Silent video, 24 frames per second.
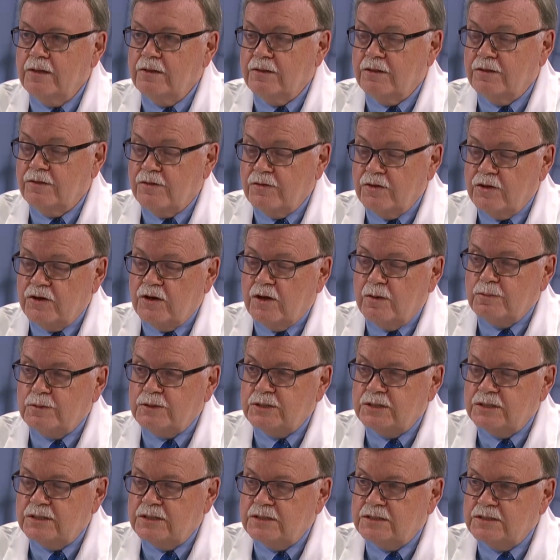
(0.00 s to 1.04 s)
The third
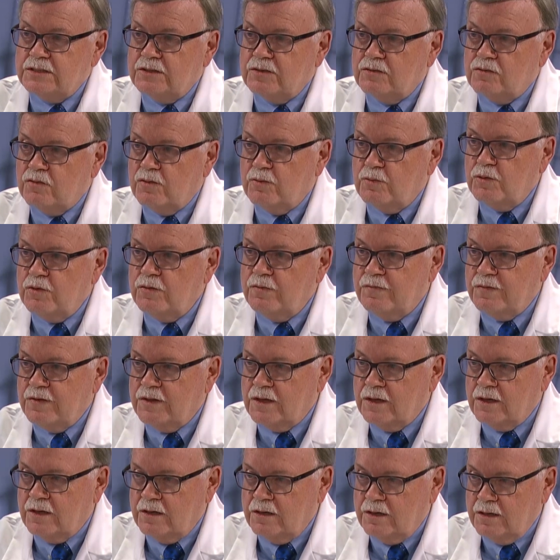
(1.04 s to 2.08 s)
option is to remove
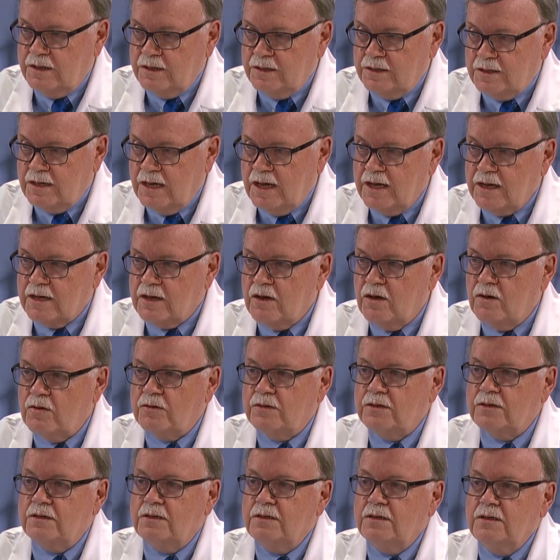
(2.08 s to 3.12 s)
the entire
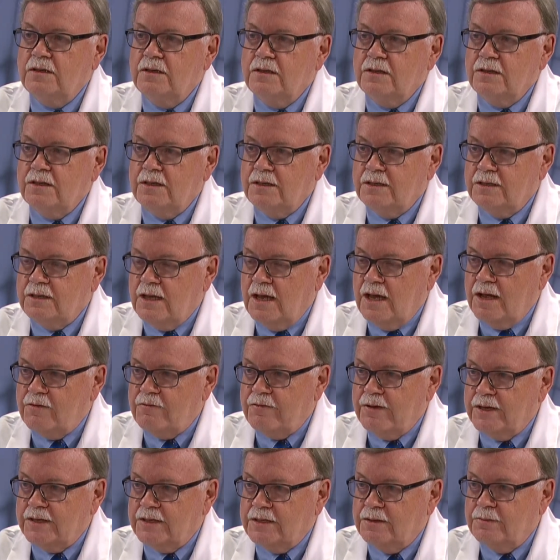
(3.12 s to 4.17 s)
colon, the entire
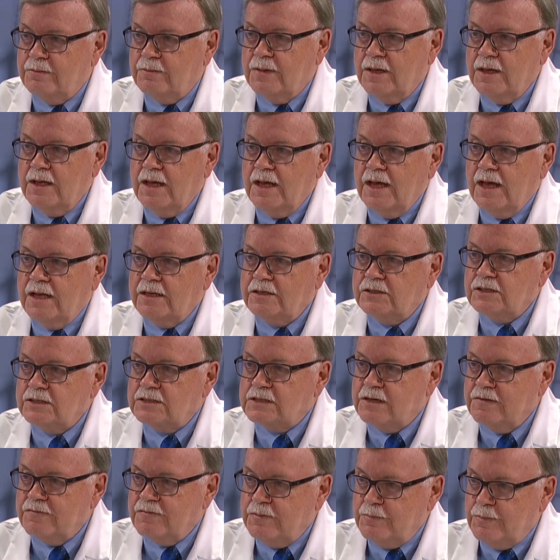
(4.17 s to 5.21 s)
rectum, and just
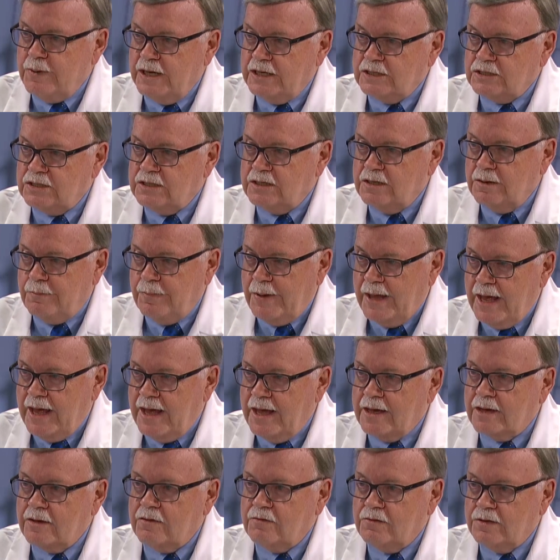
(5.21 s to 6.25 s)
give the patient a
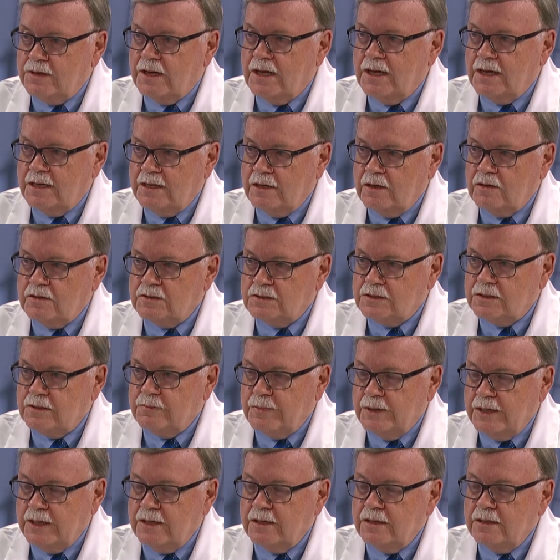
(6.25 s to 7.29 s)
bag or an
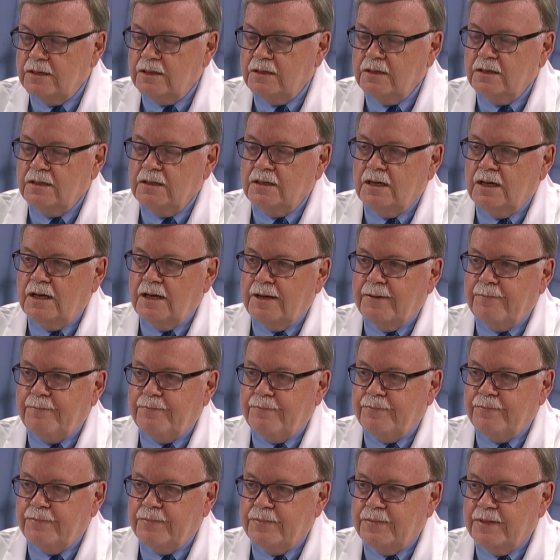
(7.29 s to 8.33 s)
ileostomy.
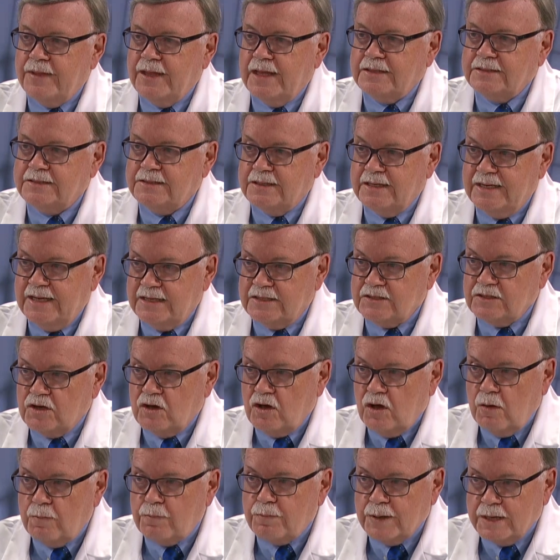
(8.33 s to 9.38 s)
That's less
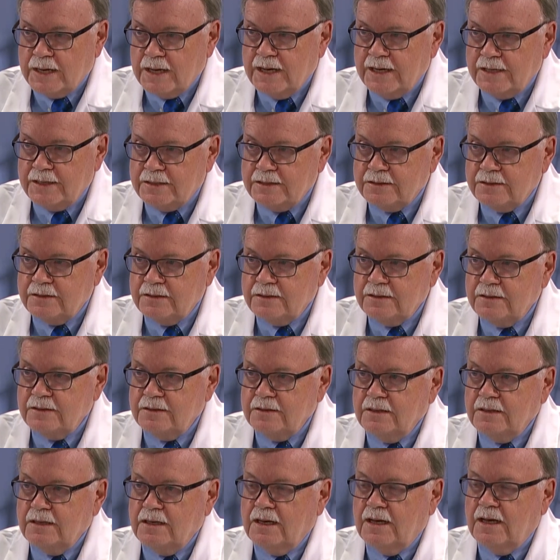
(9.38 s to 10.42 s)
complicated.
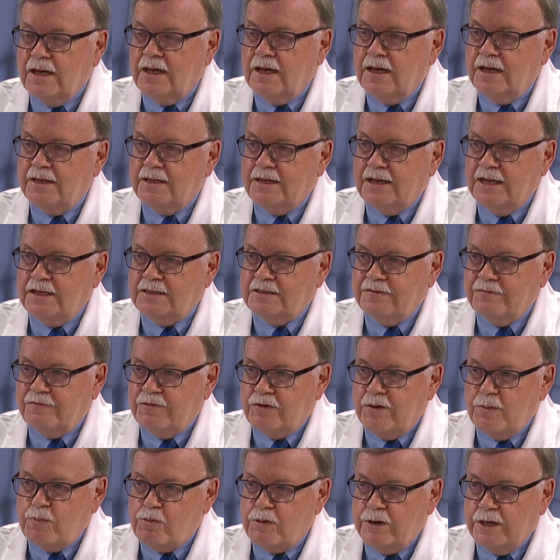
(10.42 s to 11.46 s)
It has a
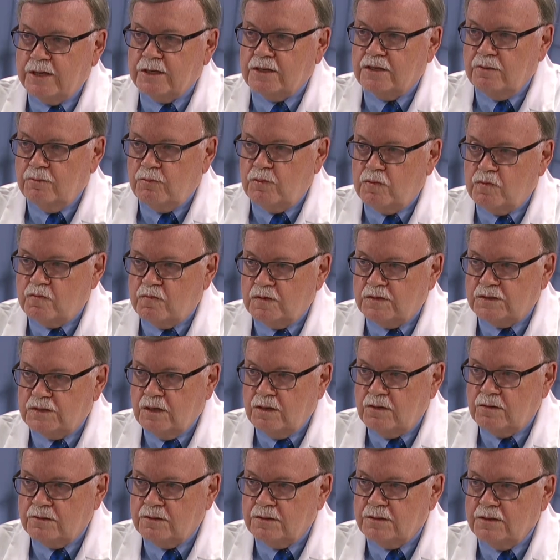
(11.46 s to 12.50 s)
very predictable
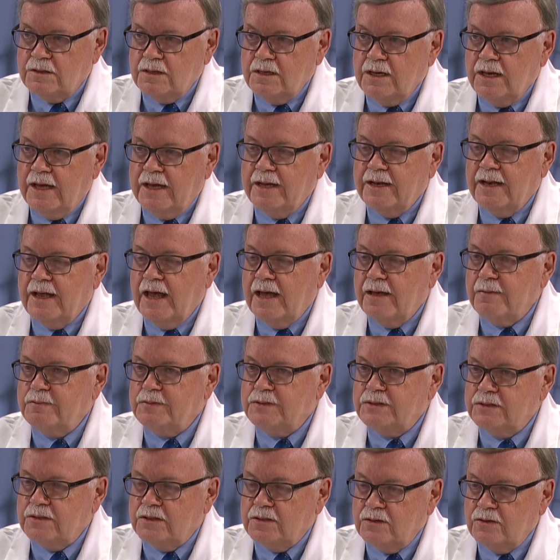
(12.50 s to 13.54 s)
result and
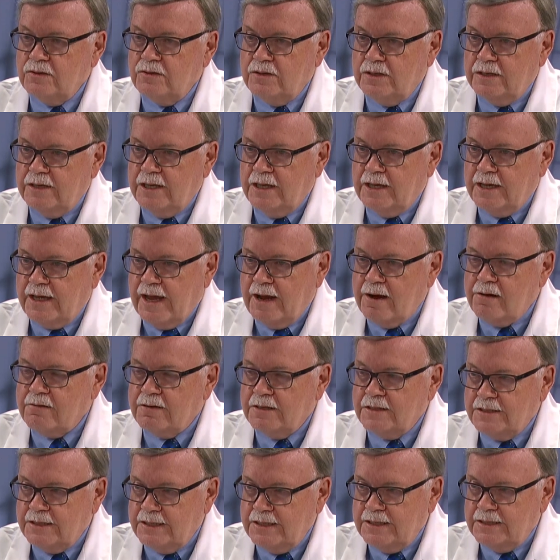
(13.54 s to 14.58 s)
absolutely
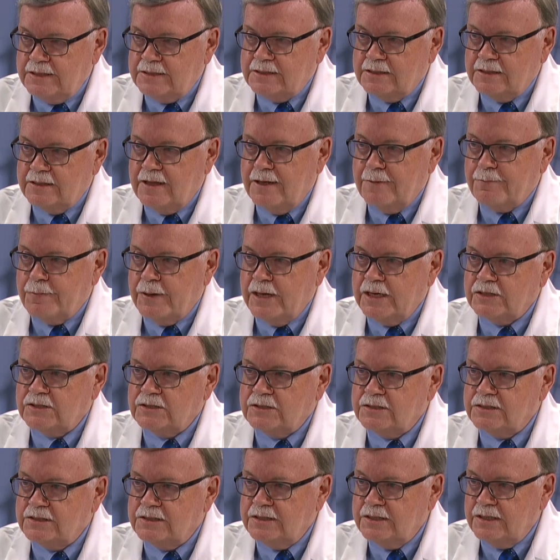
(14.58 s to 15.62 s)
guarantees that that
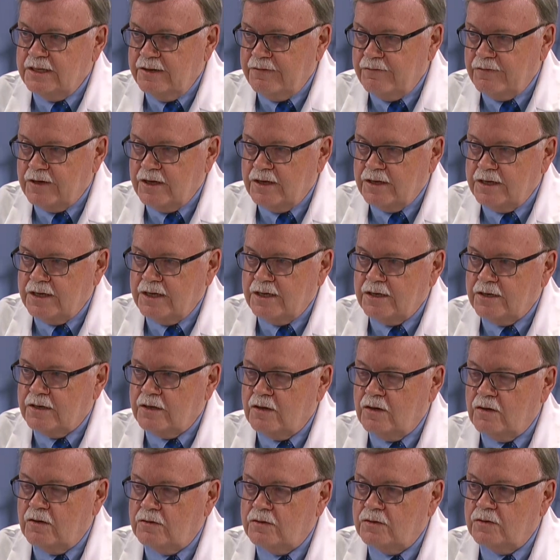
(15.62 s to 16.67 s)
patient's never going to get a
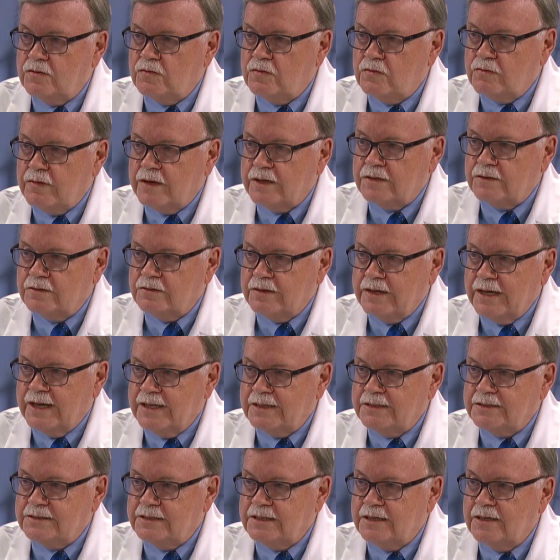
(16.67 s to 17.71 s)
colon or rectal
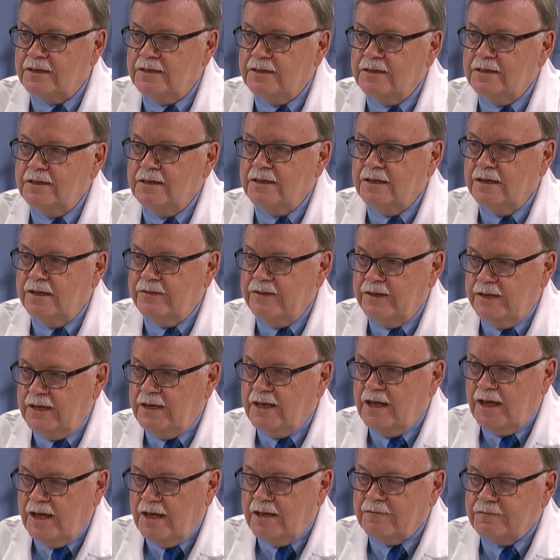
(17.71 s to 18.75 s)
cancer in their
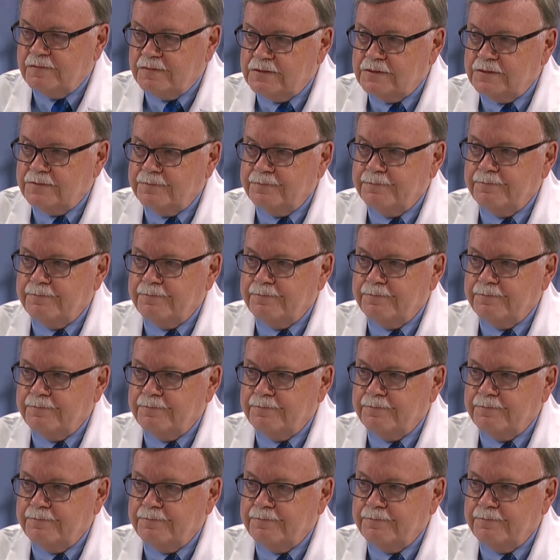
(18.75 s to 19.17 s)
lives.